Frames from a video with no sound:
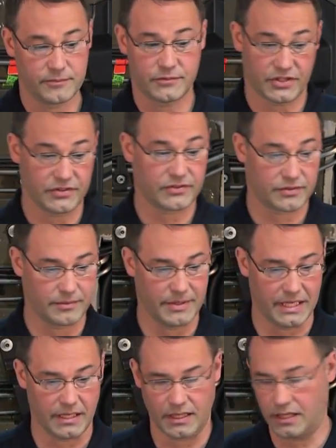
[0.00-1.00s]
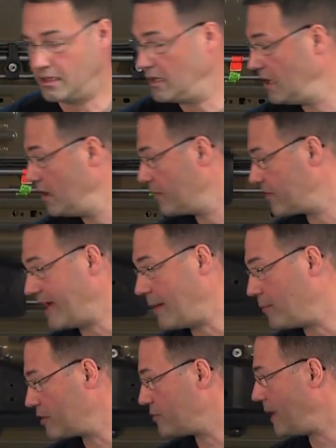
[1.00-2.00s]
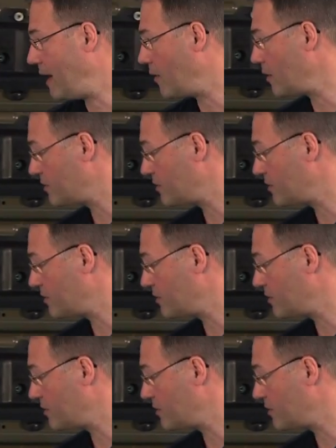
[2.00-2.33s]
since the beginning. With that much power,